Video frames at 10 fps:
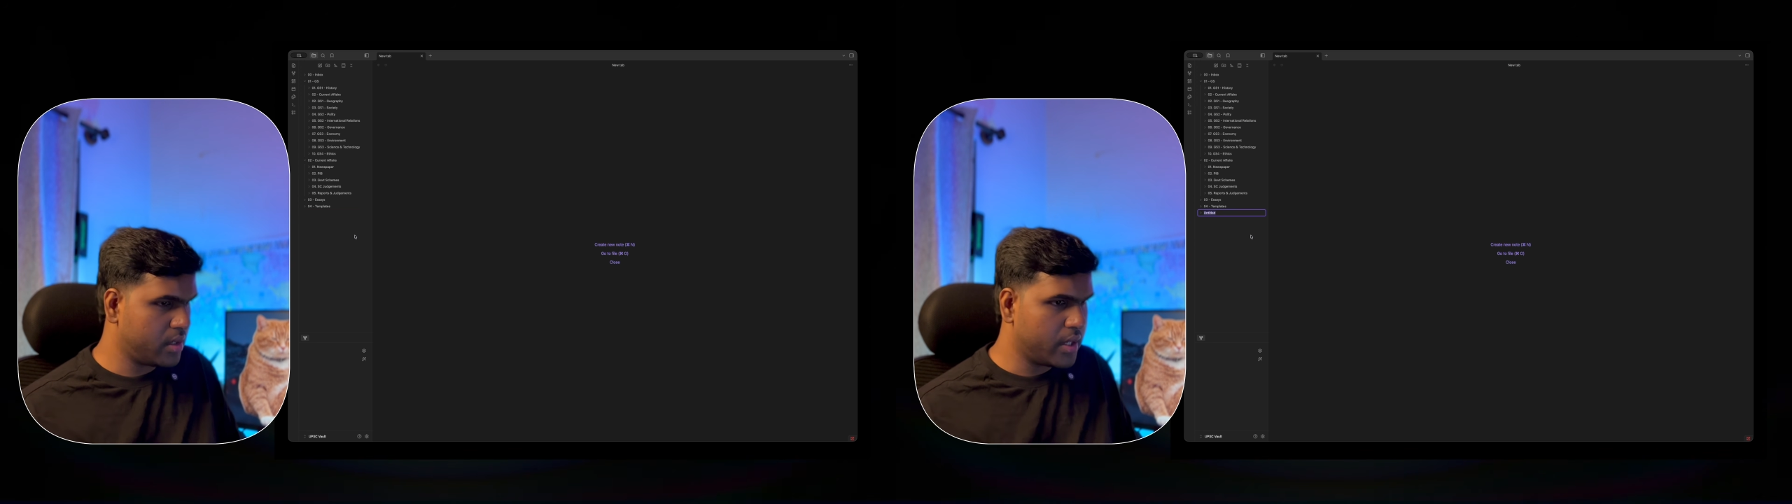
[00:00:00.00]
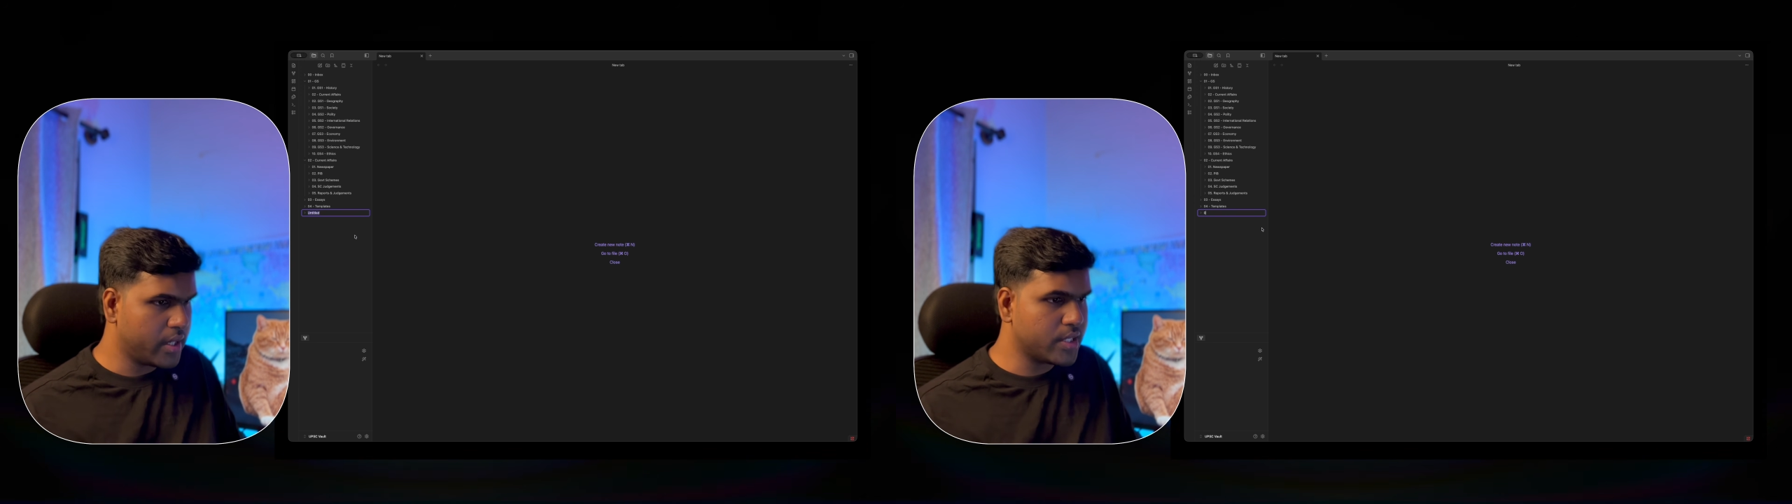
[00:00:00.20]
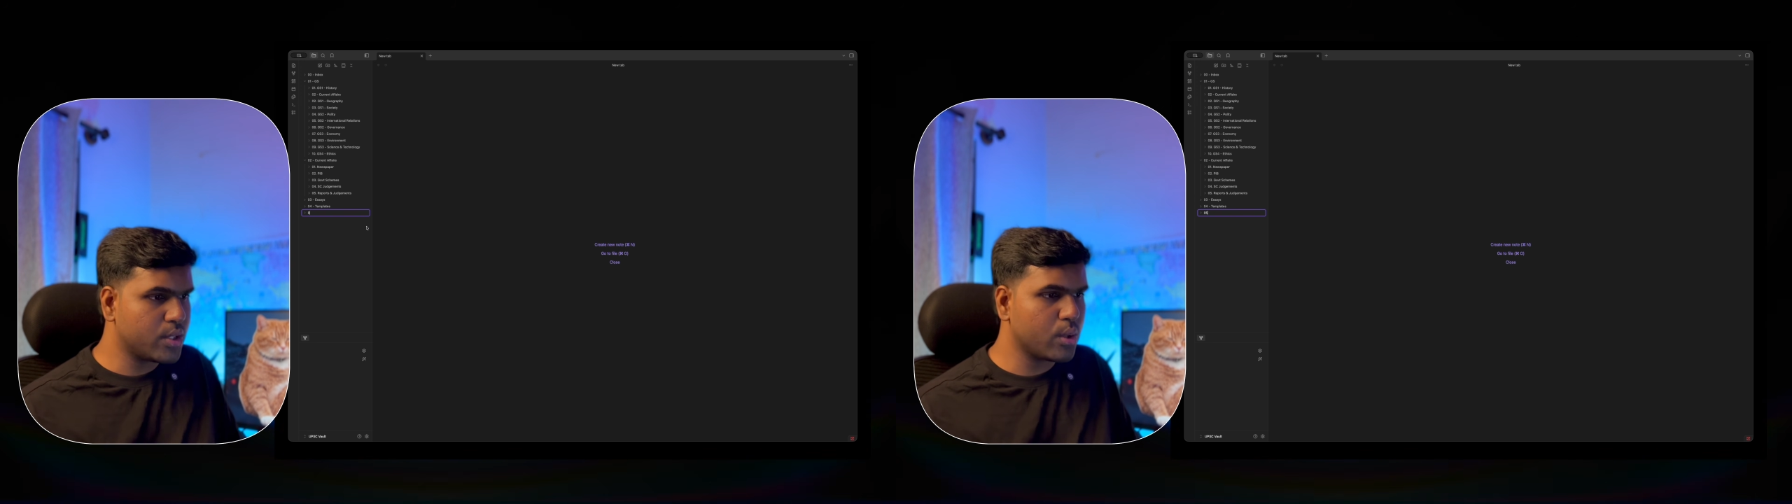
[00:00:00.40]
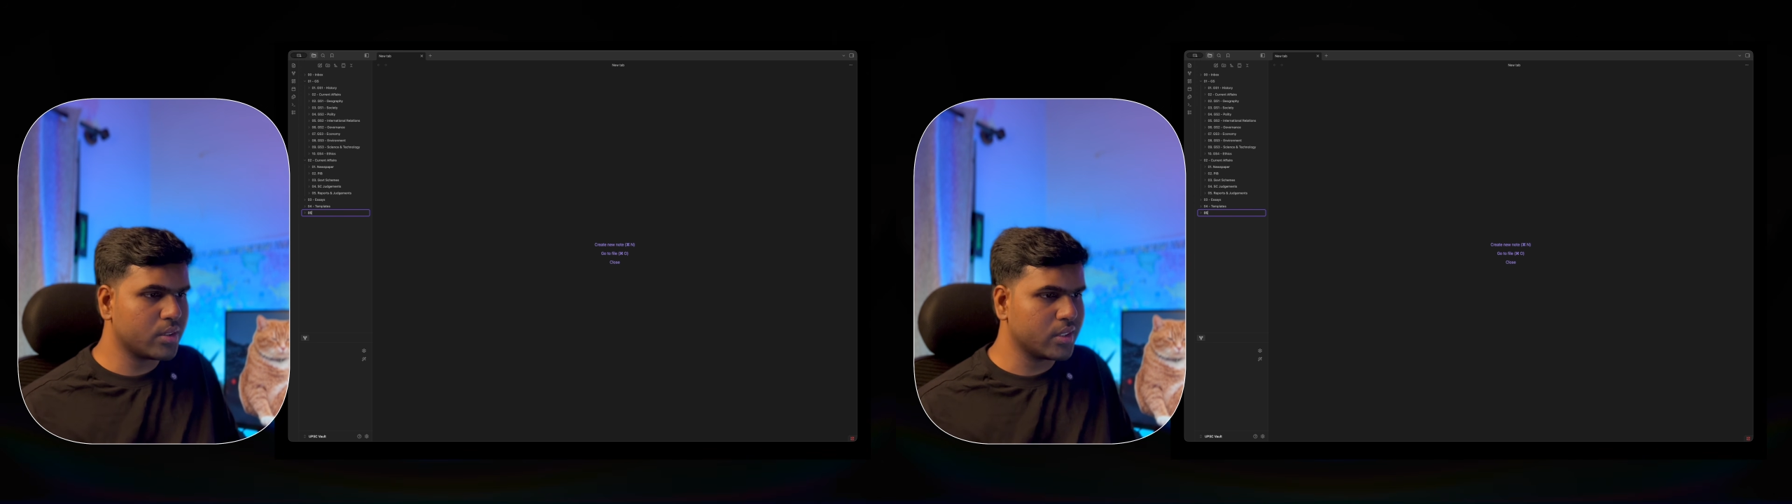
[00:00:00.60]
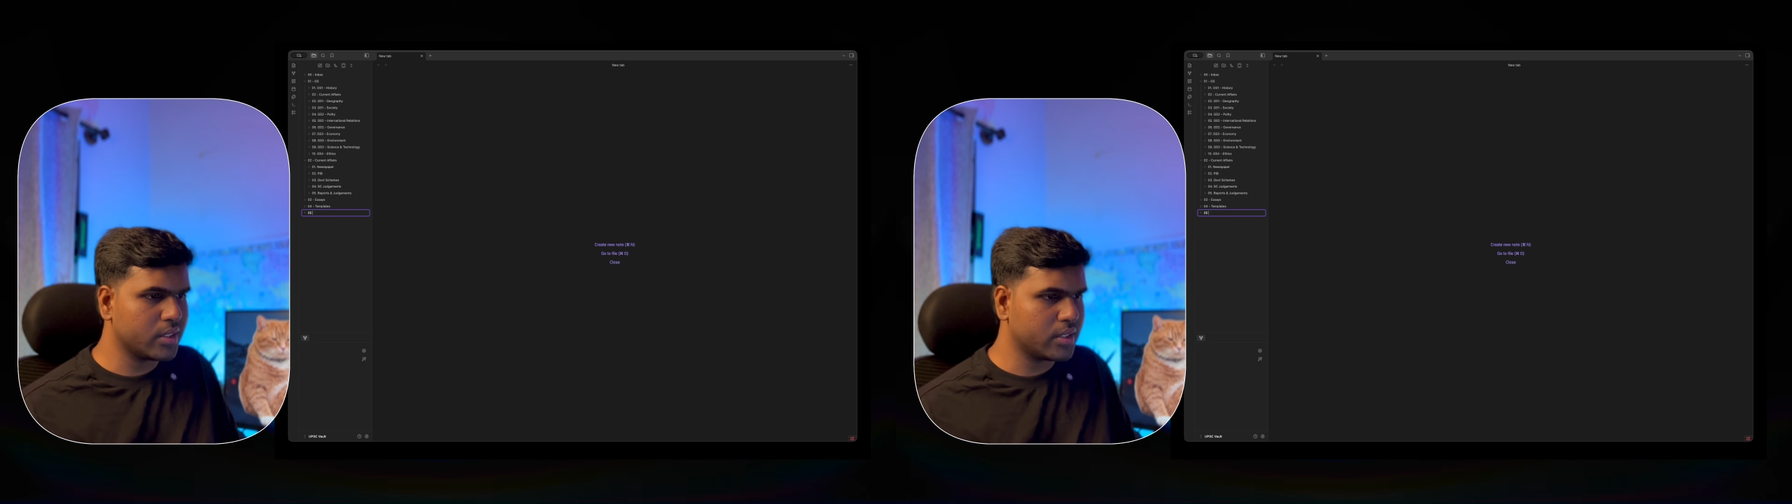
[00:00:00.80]

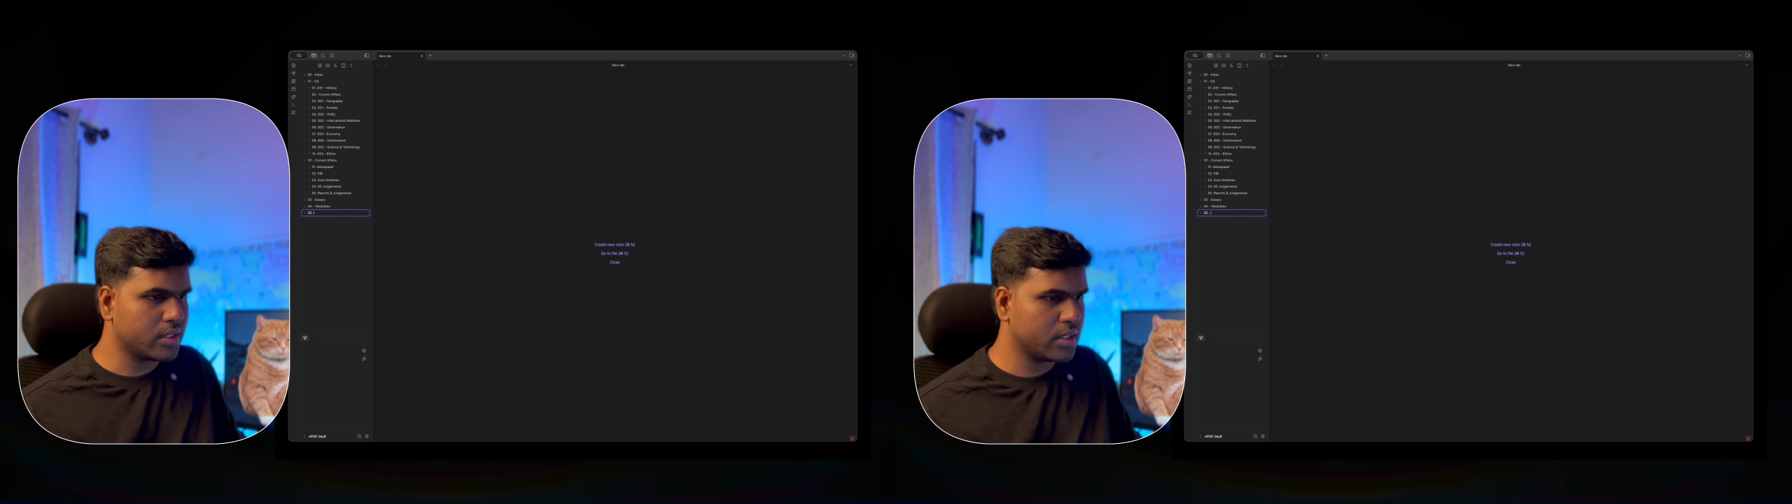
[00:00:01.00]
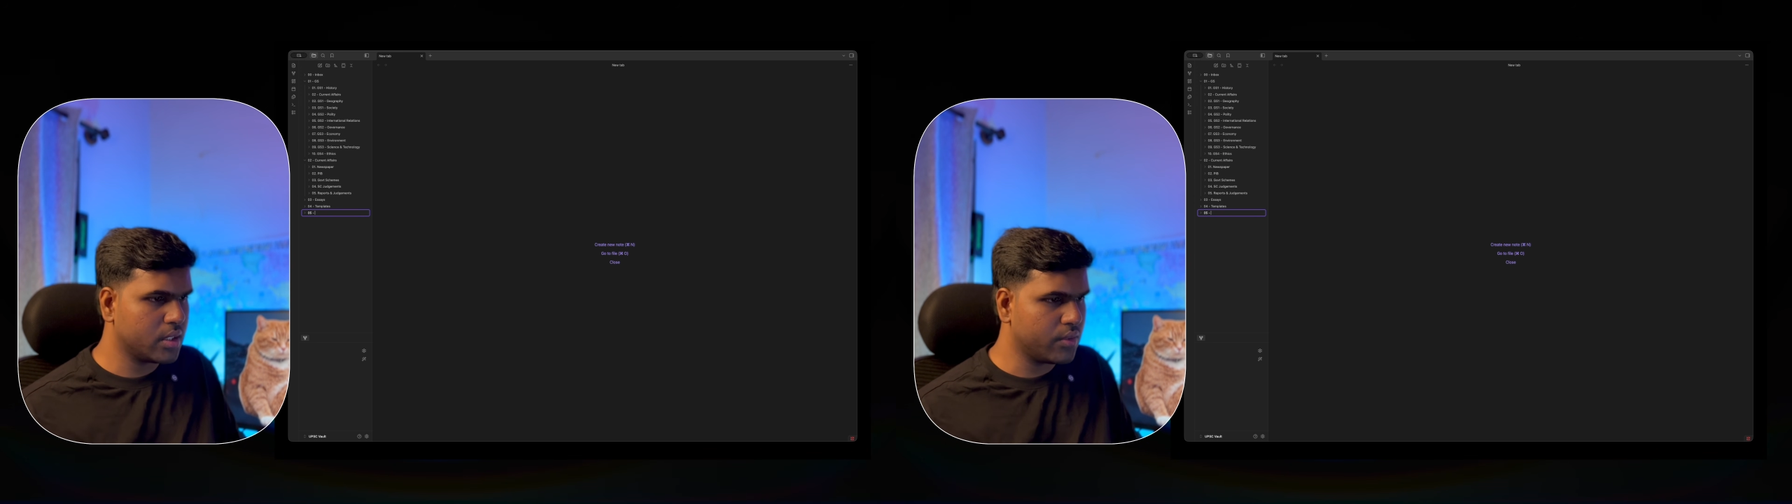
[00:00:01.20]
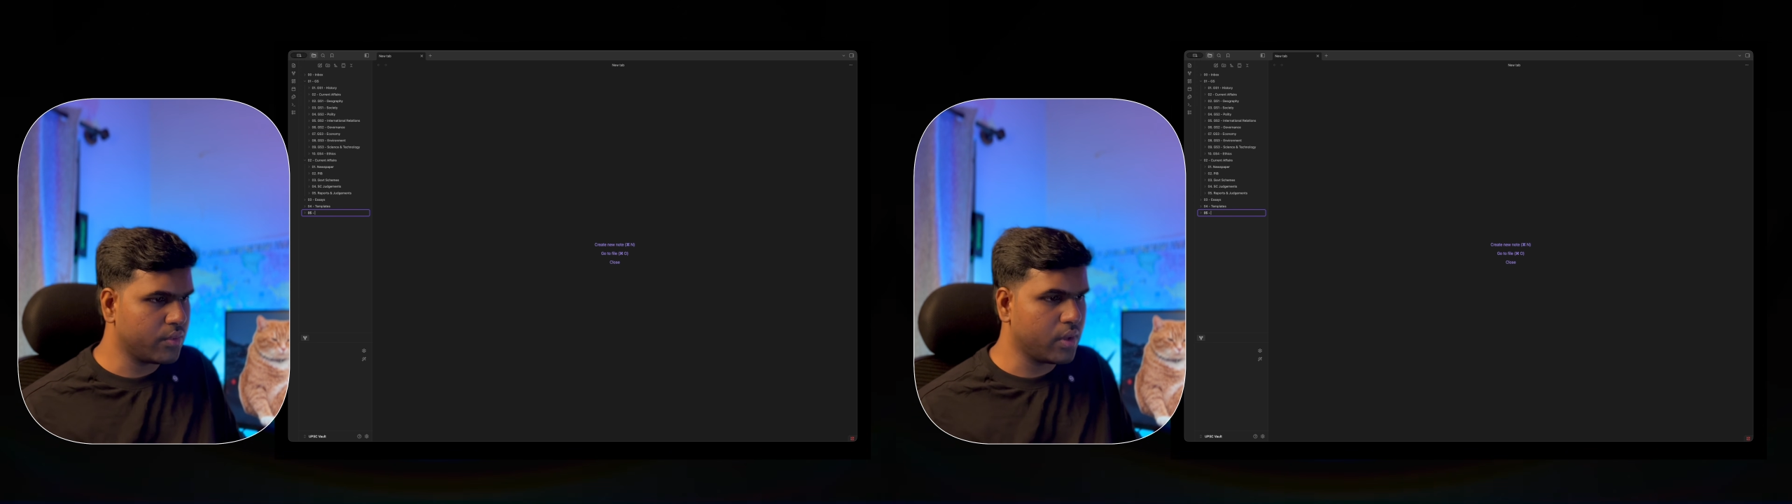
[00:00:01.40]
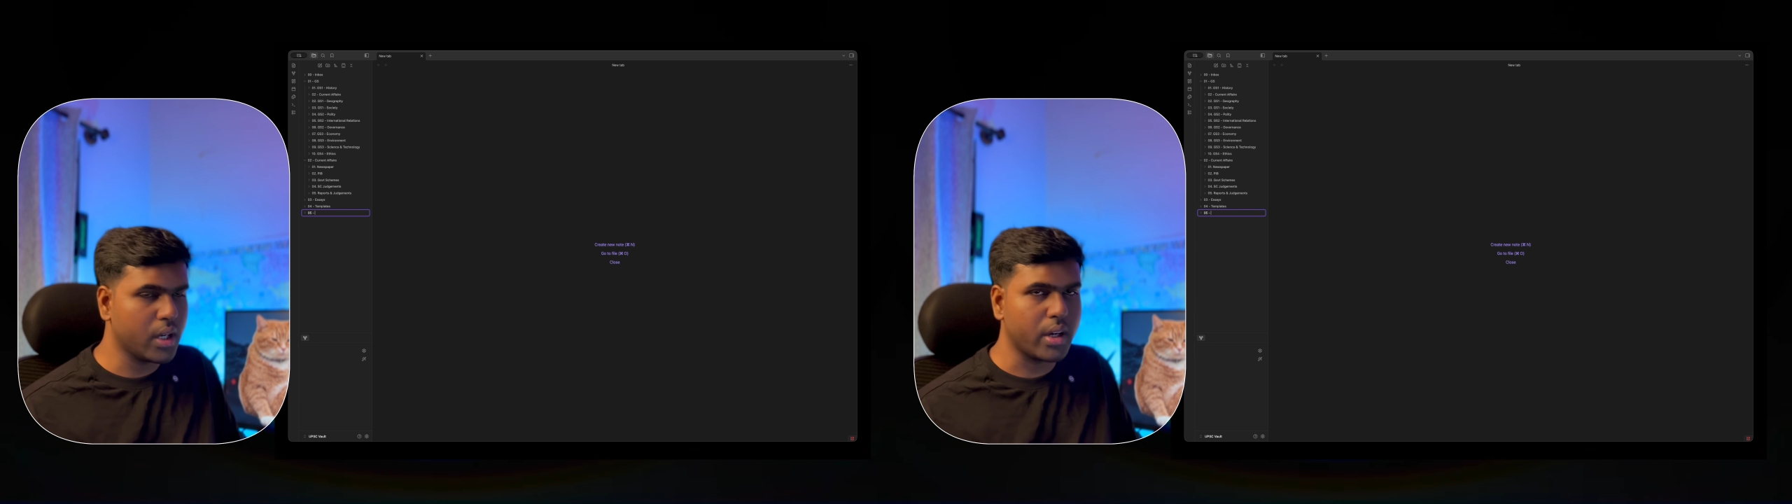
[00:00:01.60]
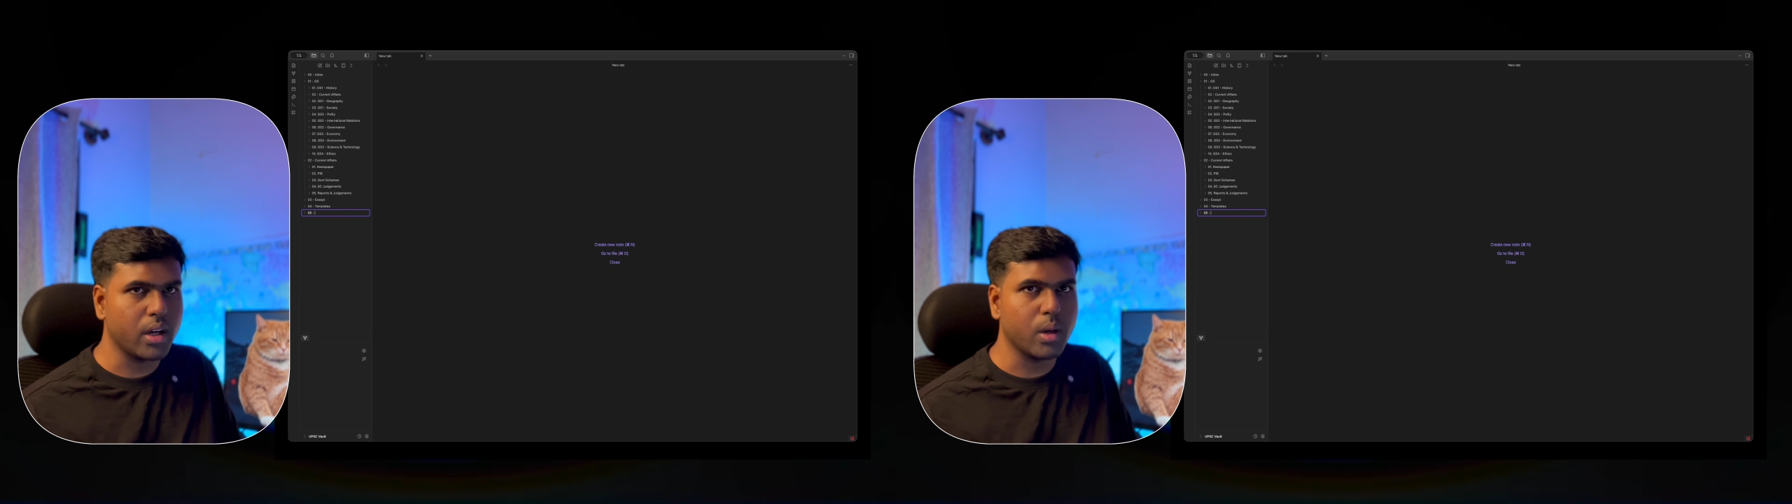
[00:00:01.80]
resources
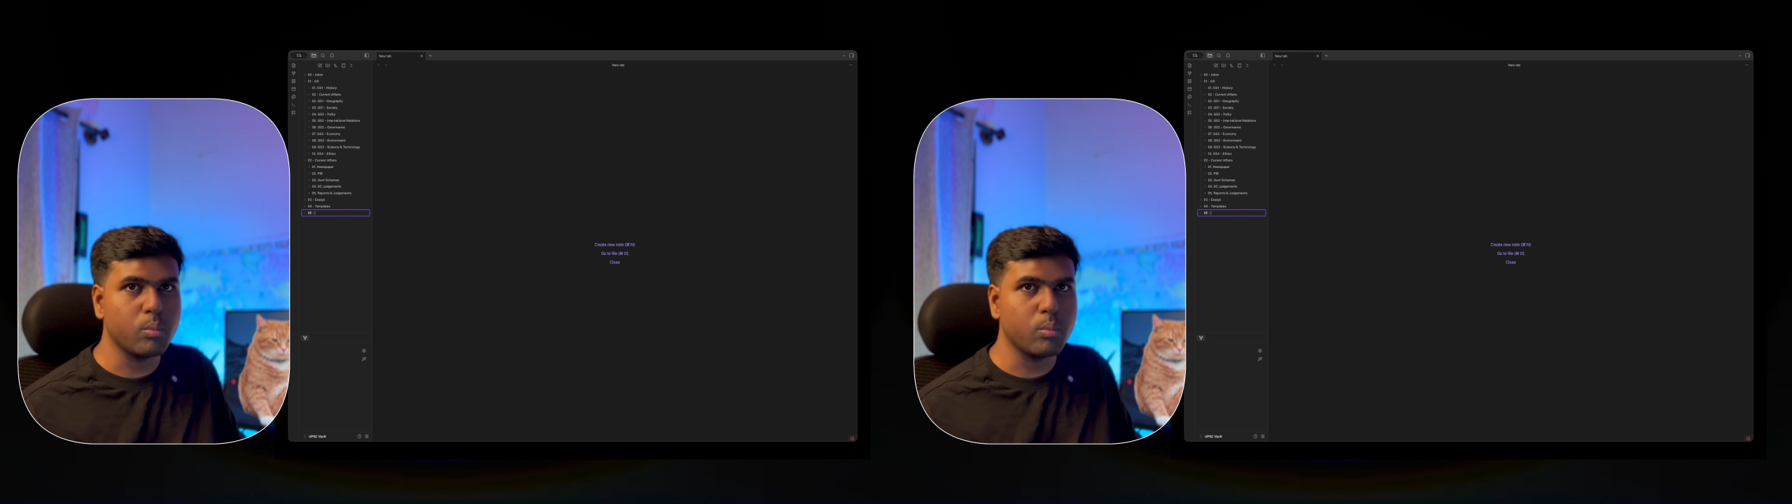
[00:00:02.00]
for